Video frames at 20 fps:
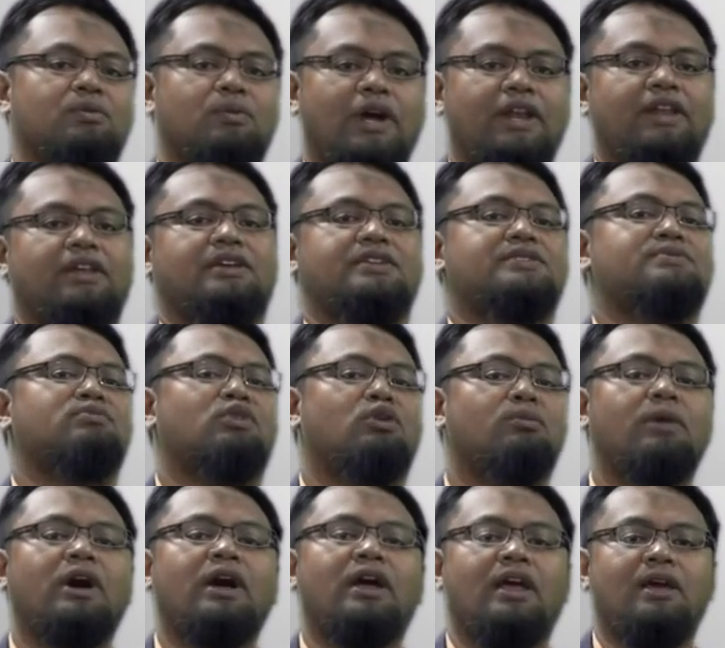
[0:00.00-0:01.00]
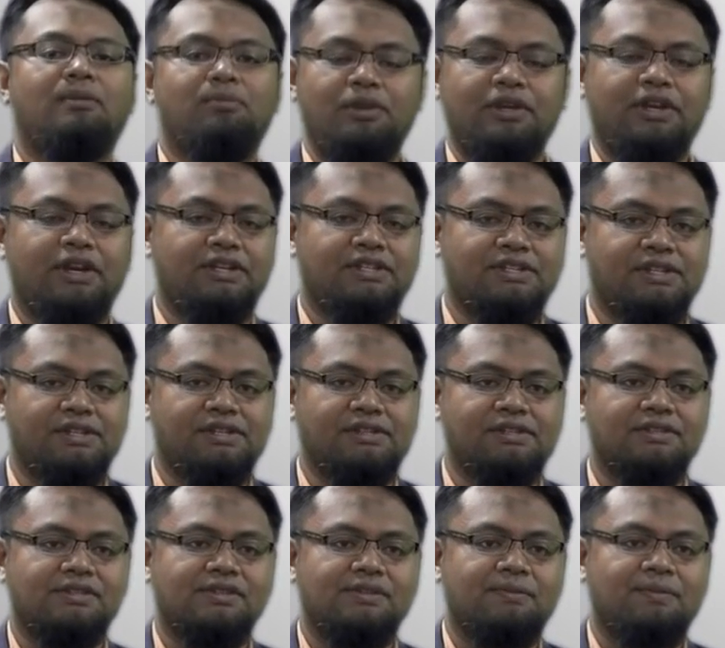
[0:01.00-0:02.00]
what is mobile applications?
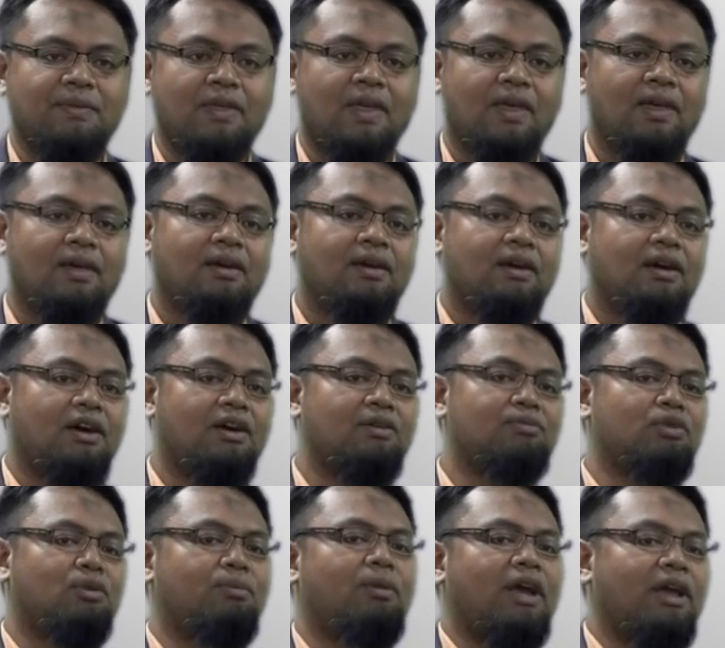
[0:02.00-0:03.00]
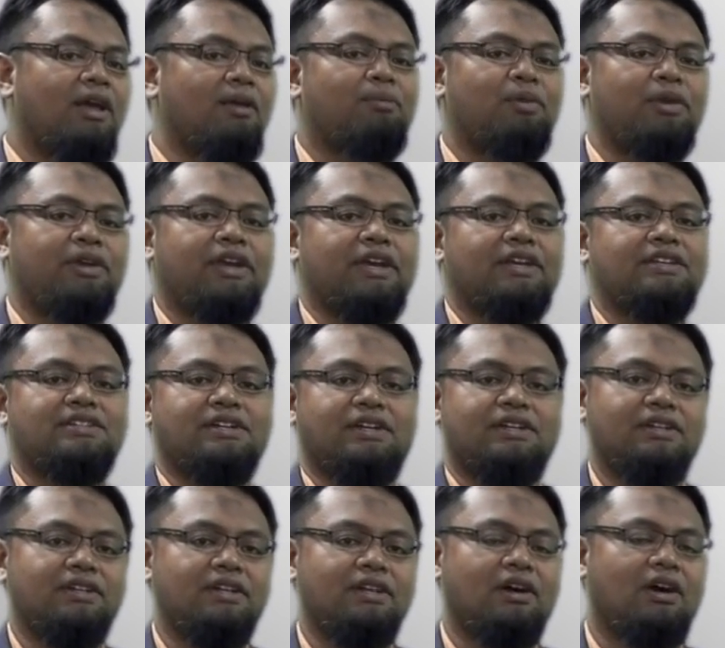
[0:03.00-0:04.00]
A mobile
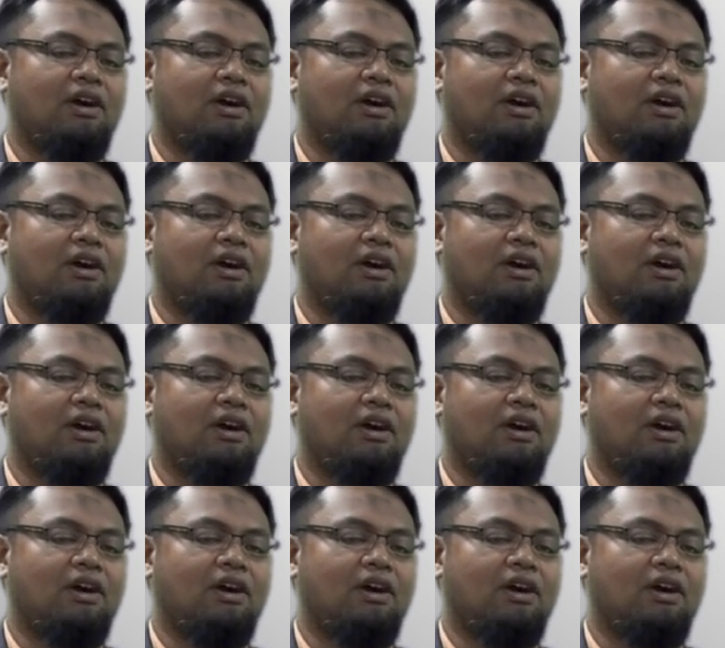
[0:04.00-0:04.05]
application,